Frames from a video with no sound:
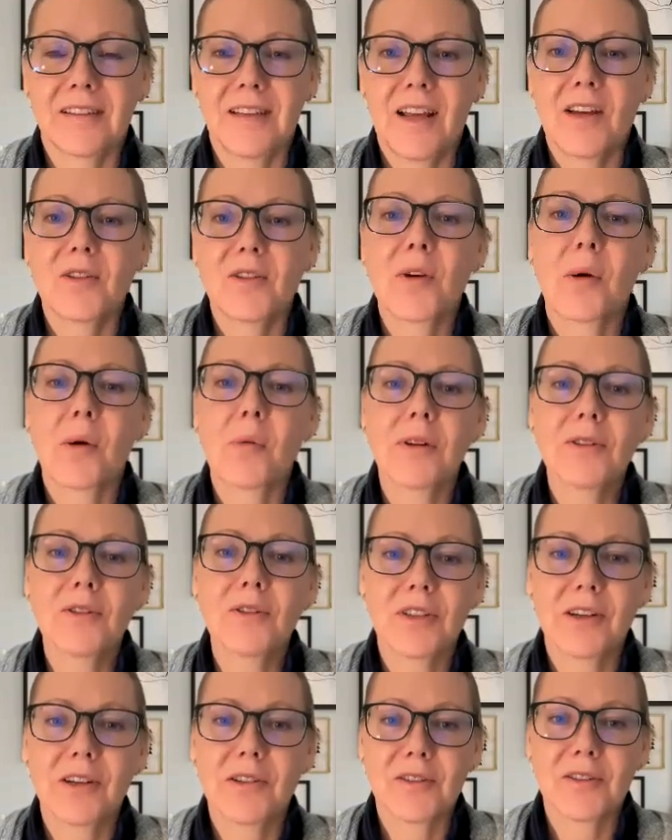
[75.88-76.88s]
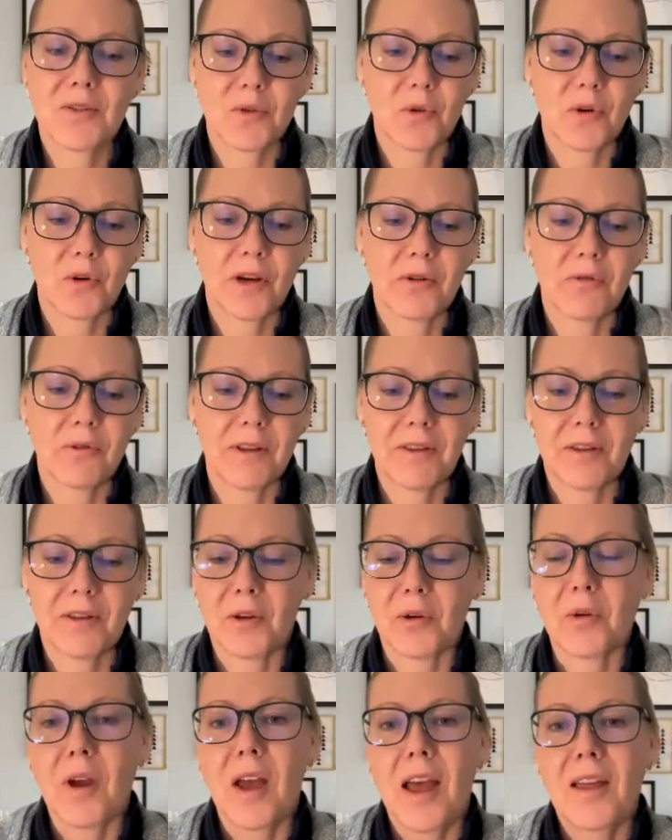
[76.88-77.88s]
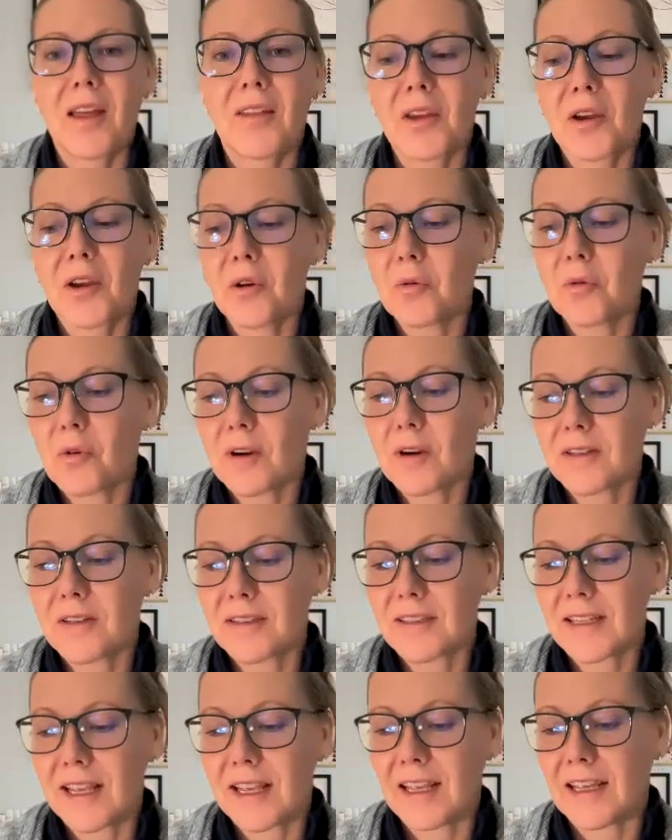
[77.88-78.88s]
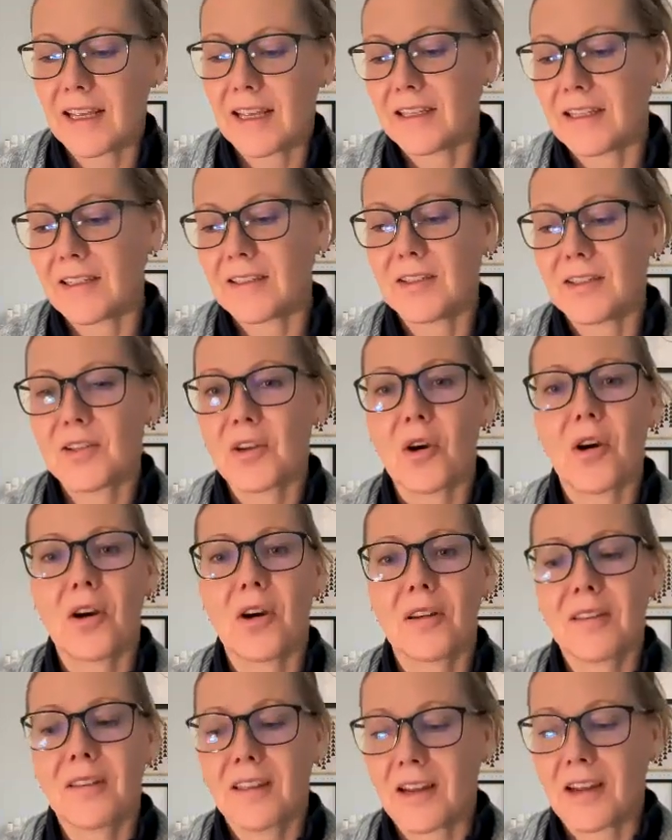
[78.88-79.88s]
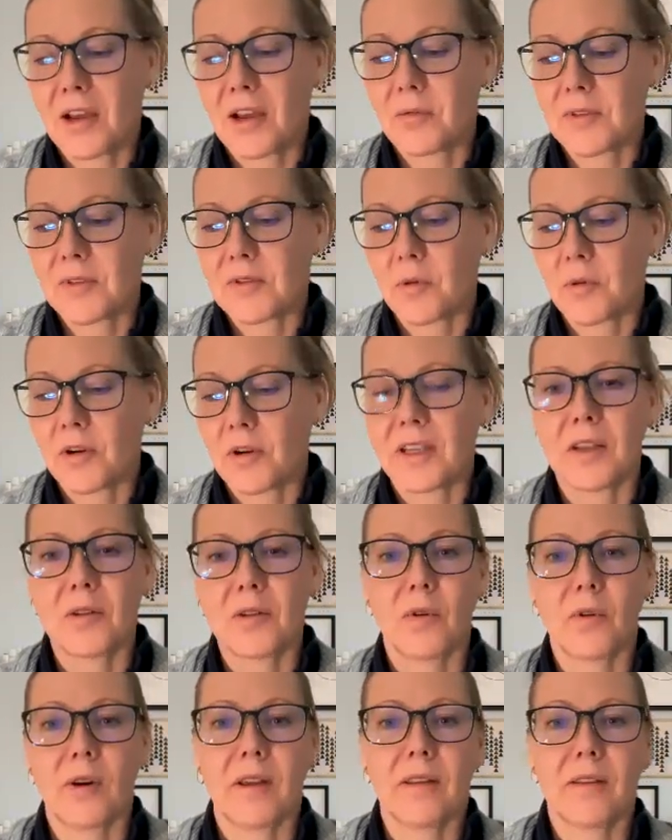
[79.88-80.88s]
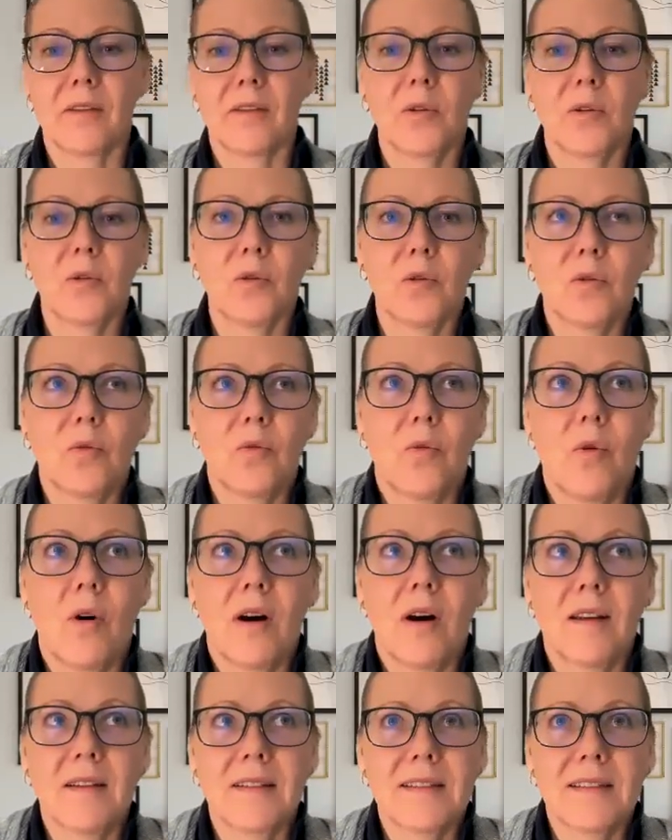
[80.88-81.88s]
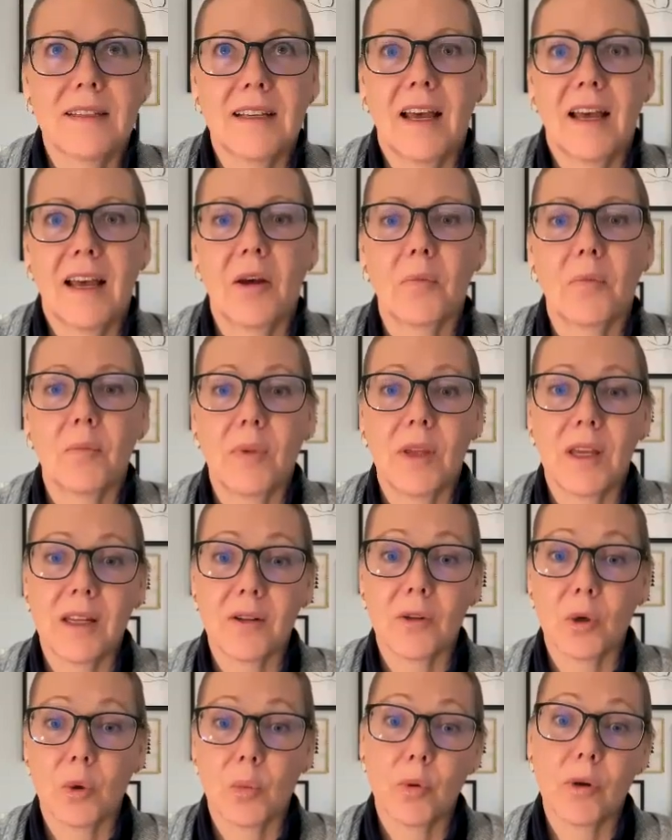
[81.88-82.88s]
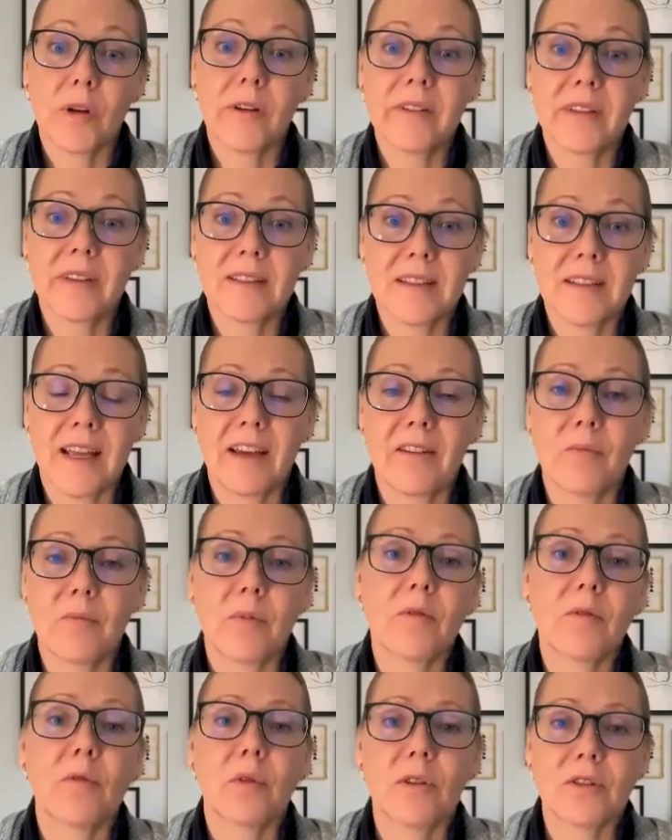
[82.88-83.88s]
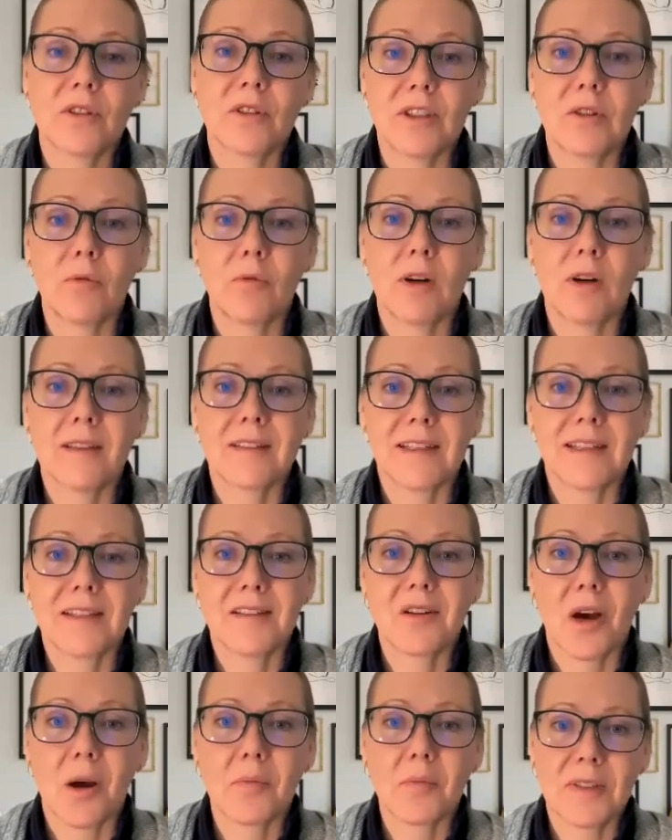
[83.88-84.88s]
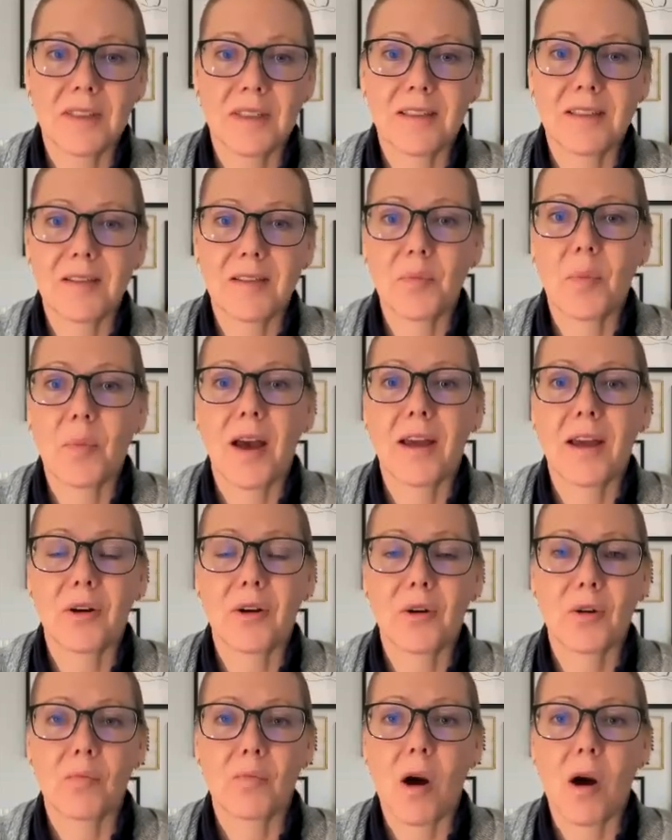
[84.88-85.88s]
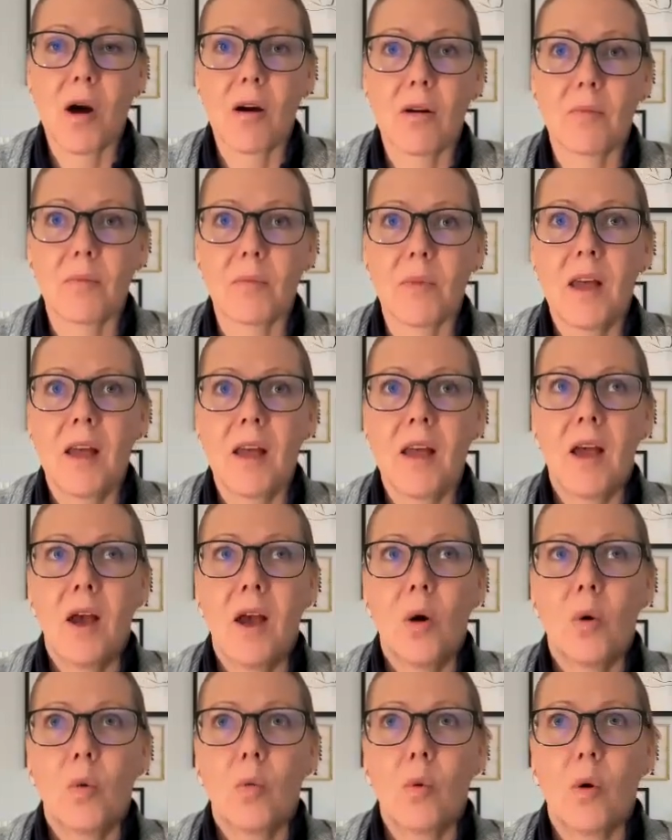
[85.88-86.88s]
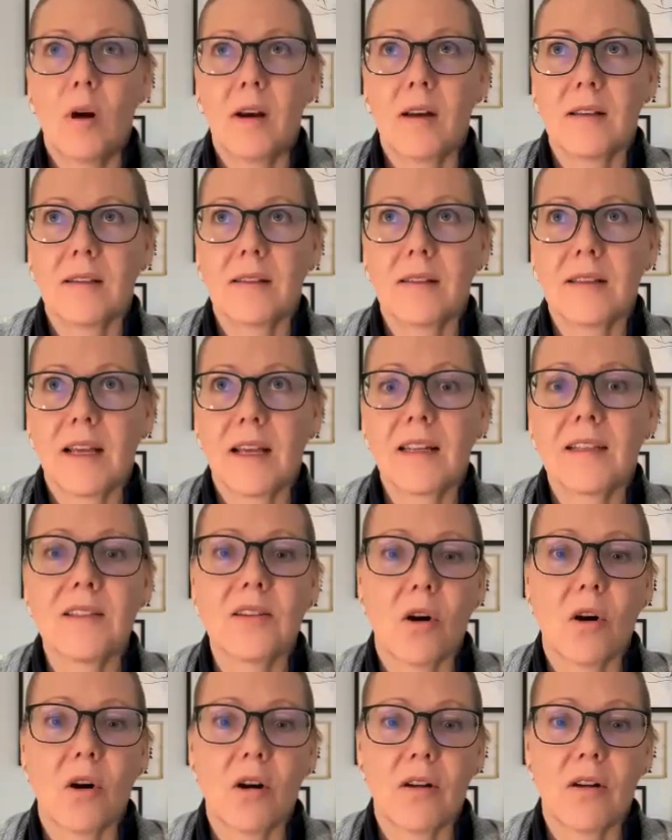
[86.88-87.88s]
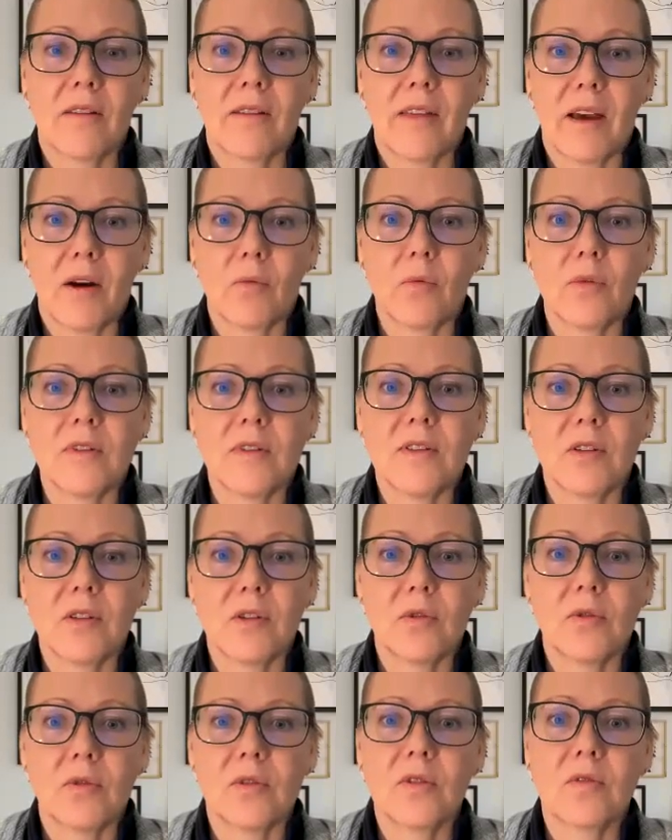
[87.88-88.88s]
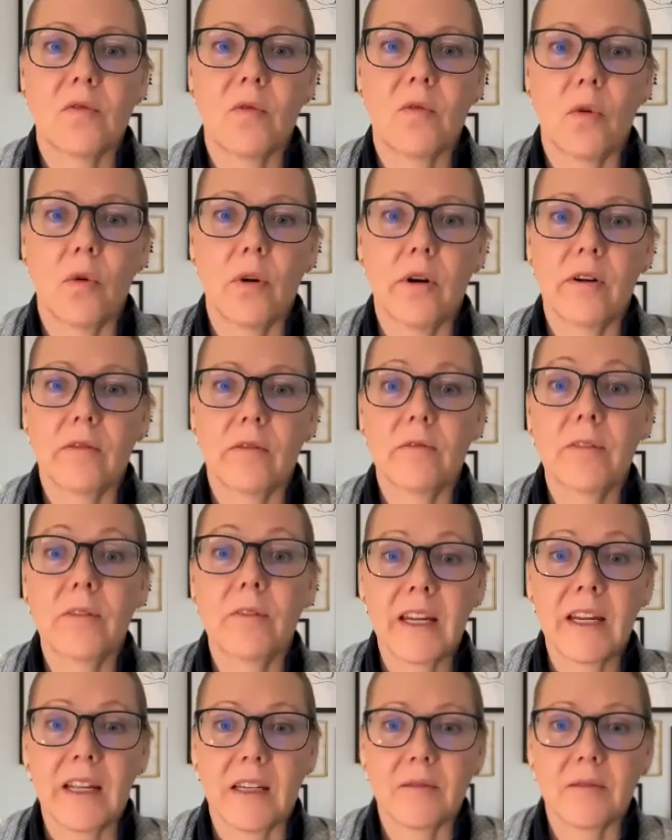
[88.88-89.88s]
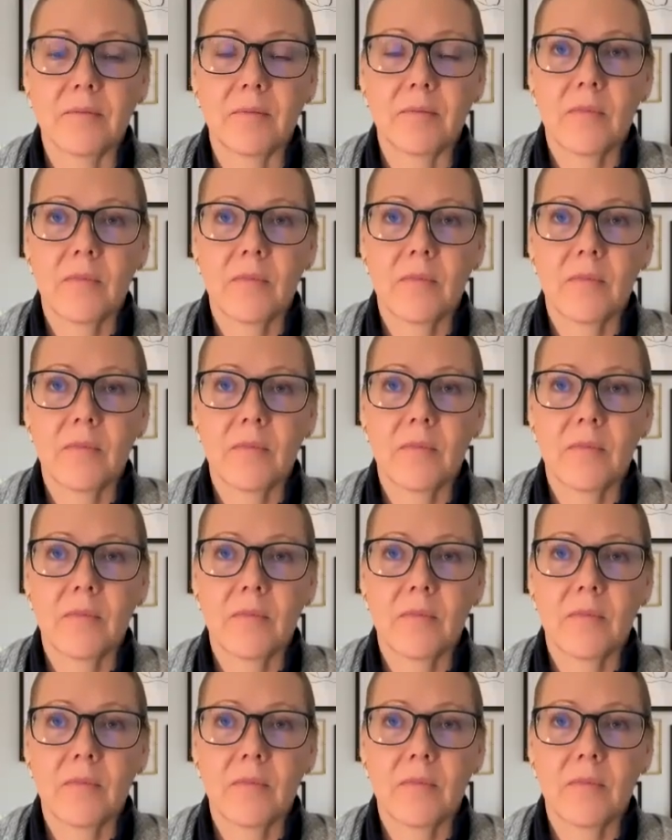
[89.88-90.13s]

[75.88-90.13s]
So I want to share a story with you. There was a dog that I was working with who was in her previous life before she was adopted by her mom, was a dog that was used for fighting.